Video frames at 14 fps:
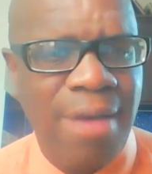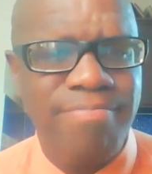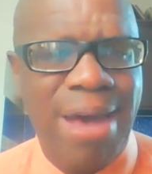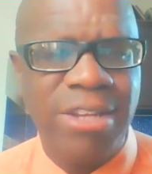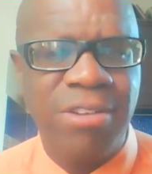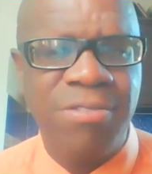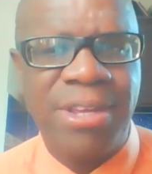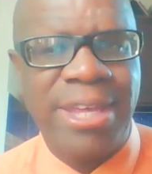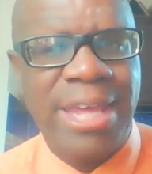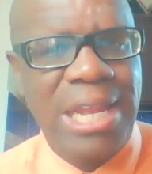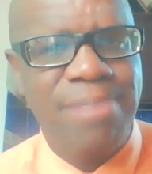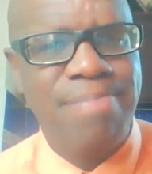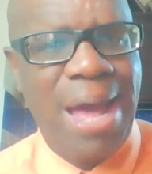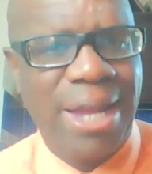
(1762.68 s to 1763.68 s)
and man to
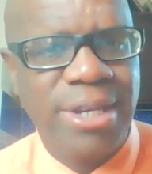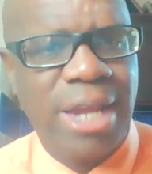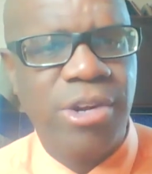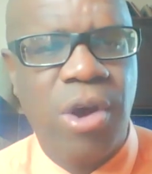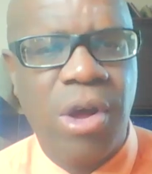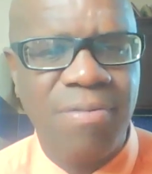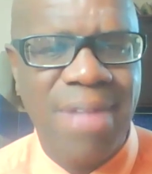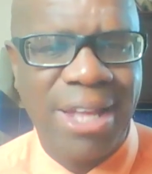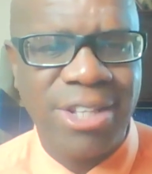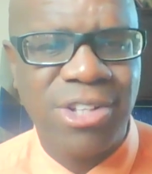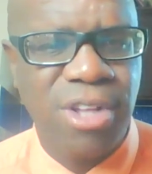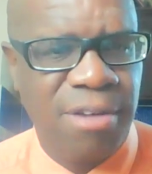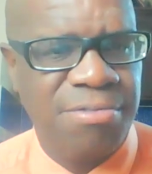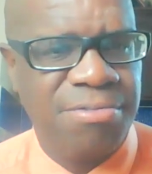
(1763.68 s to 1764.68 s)
kill man and all of that
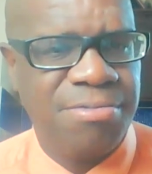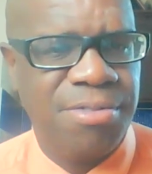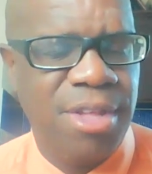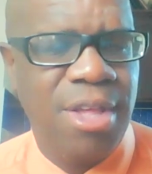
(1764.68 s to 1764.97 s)
stuff.